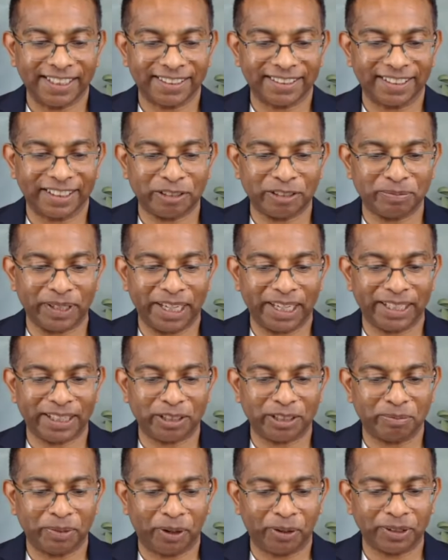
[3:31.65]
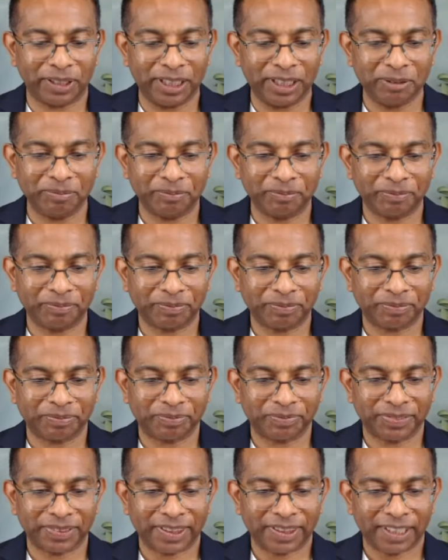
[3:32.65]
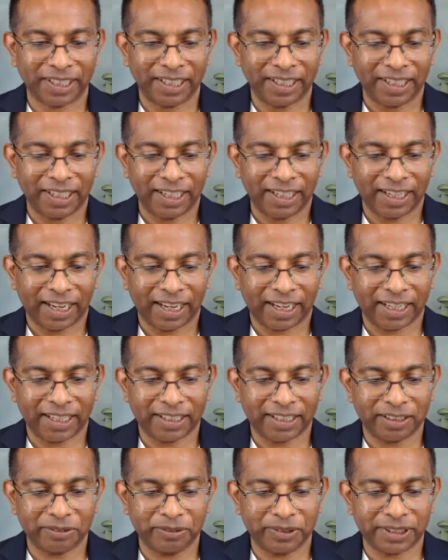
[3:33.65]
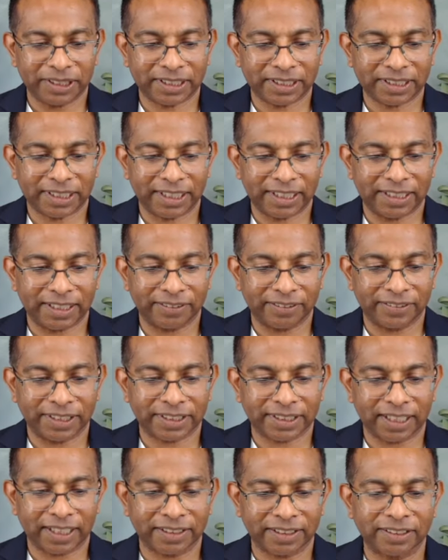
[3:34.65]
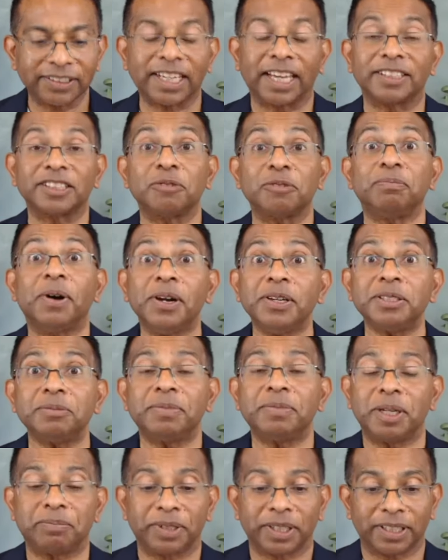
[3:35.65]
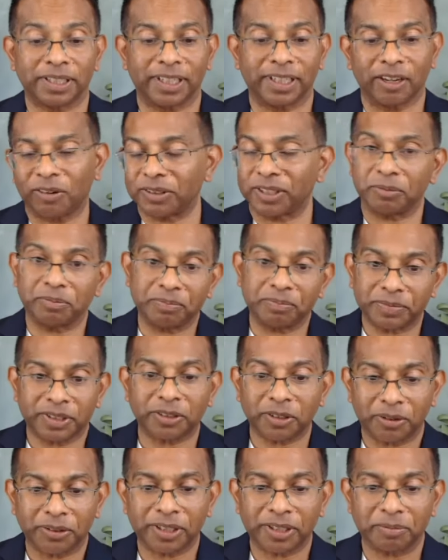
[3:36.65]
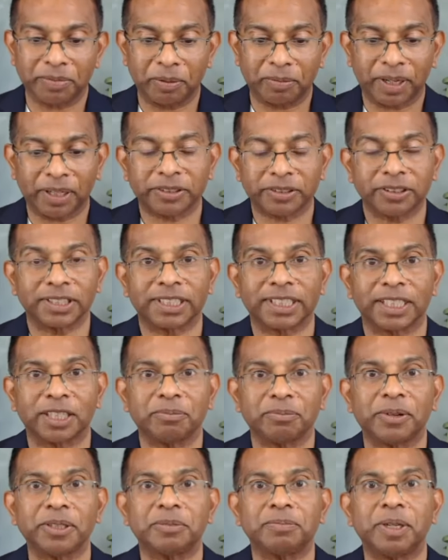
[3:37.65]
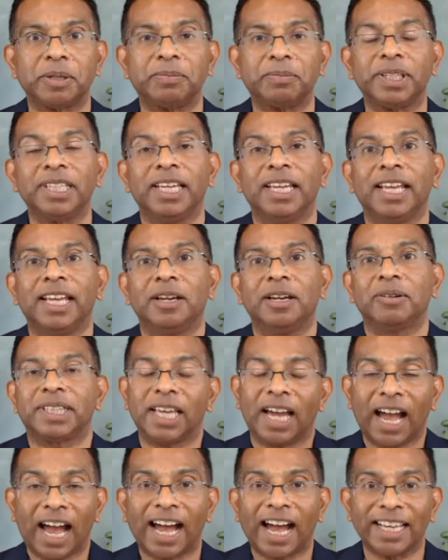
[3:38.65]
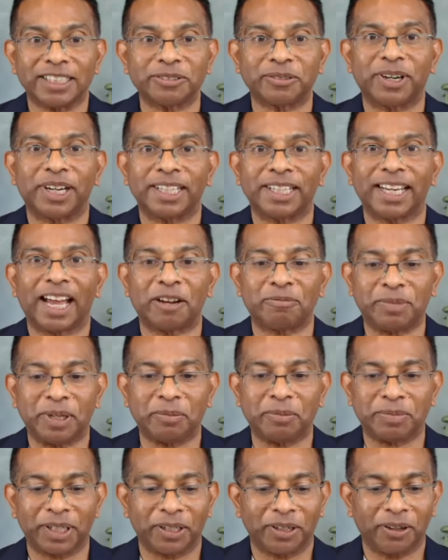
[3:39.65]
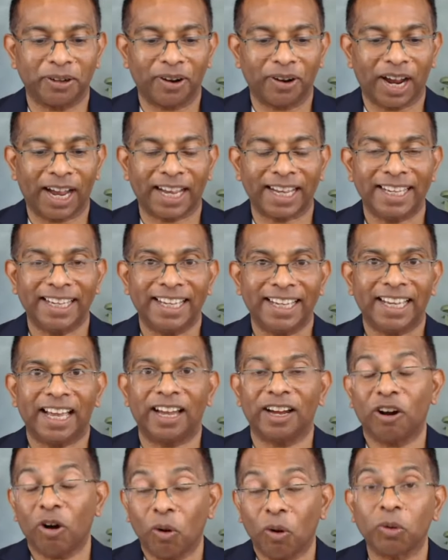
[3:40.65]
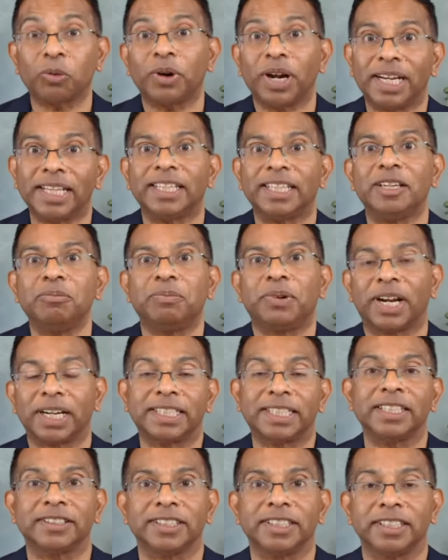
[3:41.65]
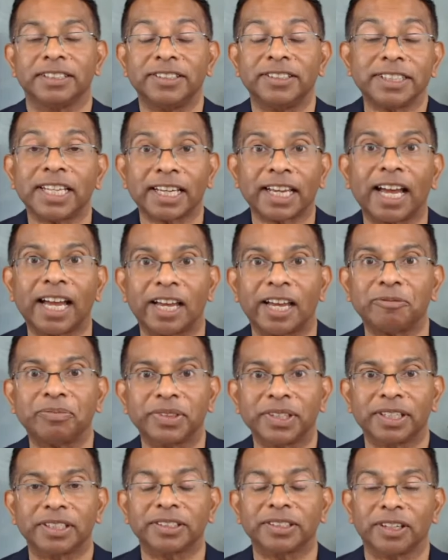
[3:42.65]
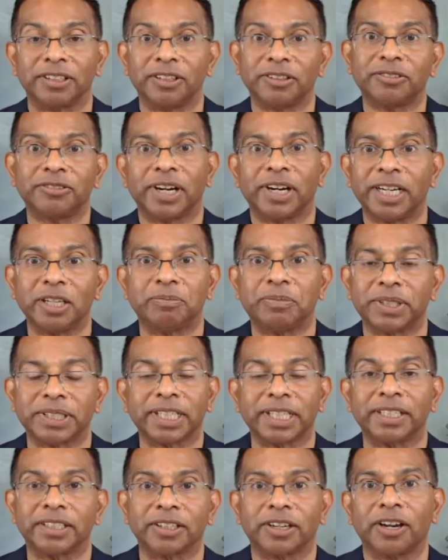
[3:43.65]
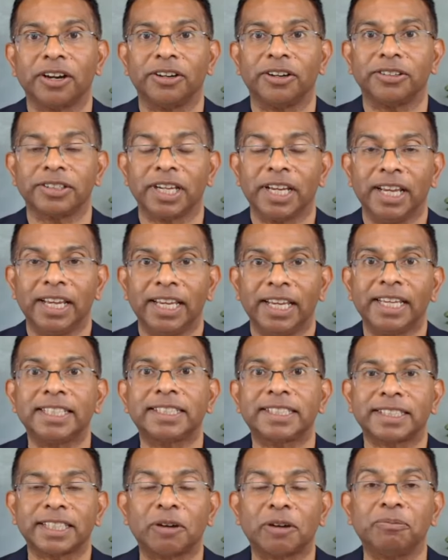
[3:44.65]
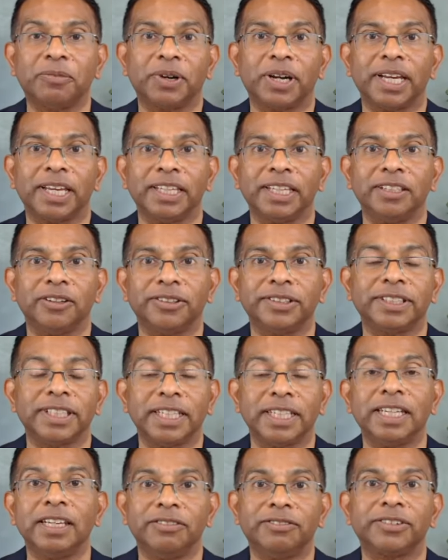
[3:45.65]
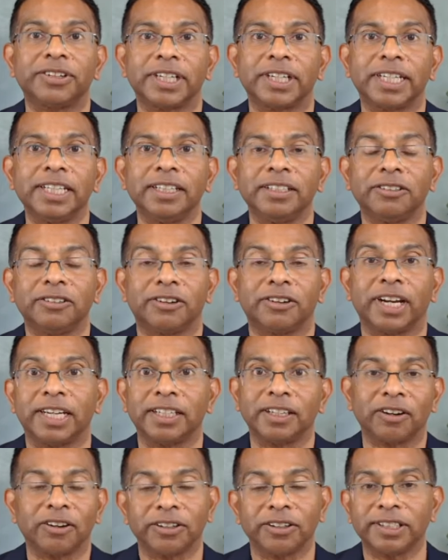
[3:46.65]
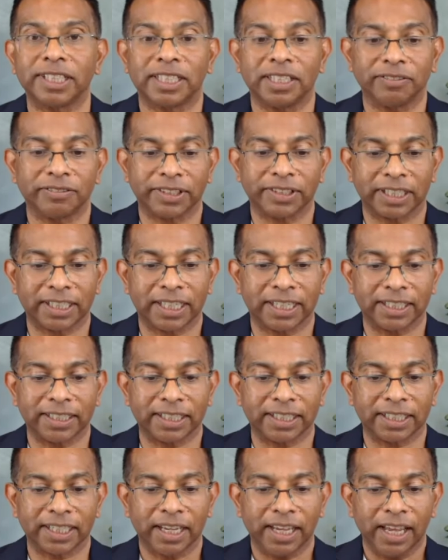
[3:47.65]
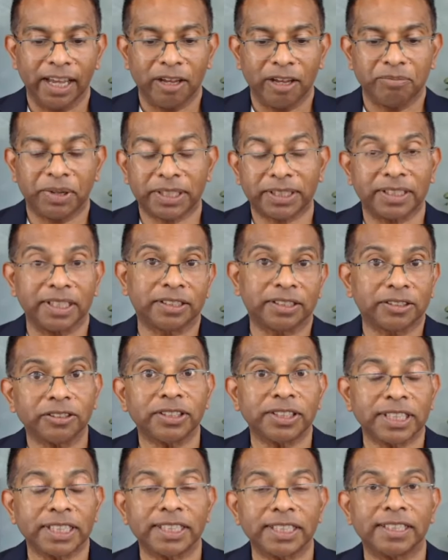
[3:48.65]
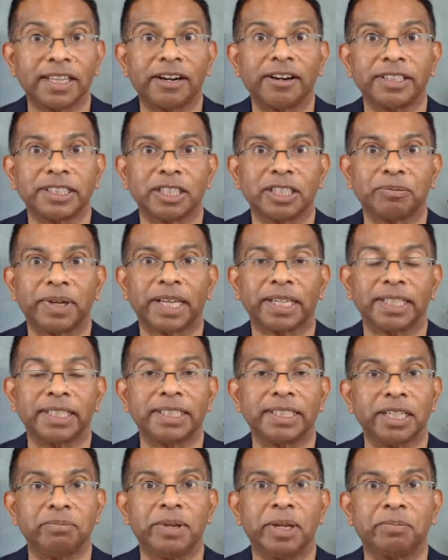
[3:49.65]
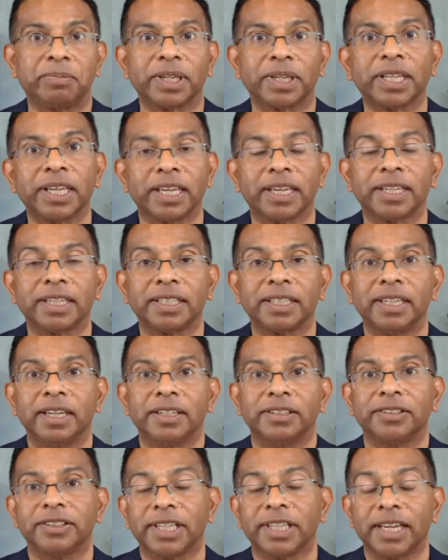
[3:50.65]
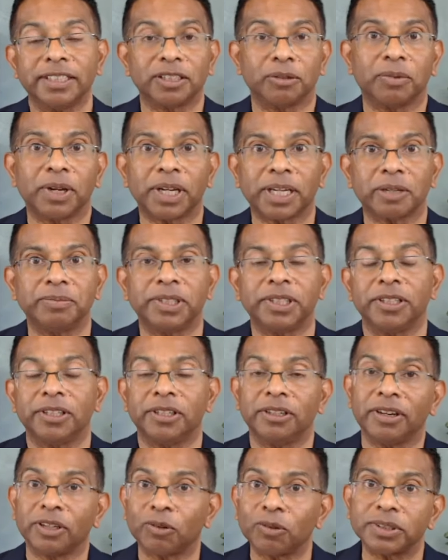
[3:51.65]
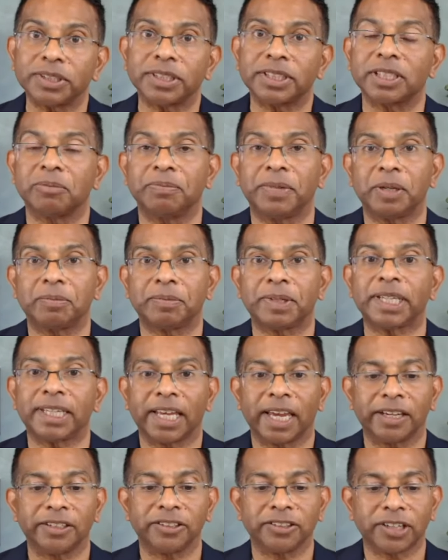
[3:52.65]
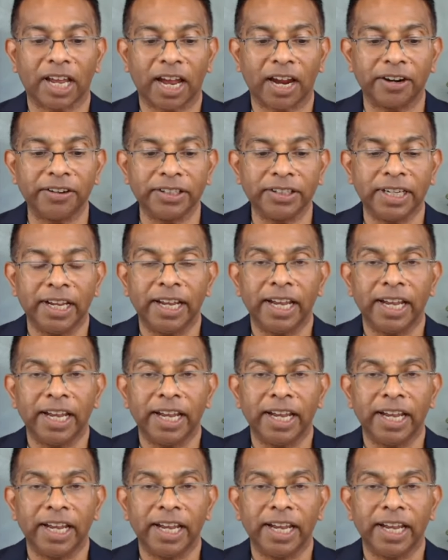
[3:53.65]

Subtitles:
So let me end the polling and we'll see the results. Okay, so most people here, or the majority of people, I shouldn't say the most people, but the highest one are people who are already practitioners, just like I am. So you're a trainer, presenter, coach. In some way, you're delivering training or you're delivering learning. But it's good to see that there are some L&D people here today. So welcome to you, and also some people in HR.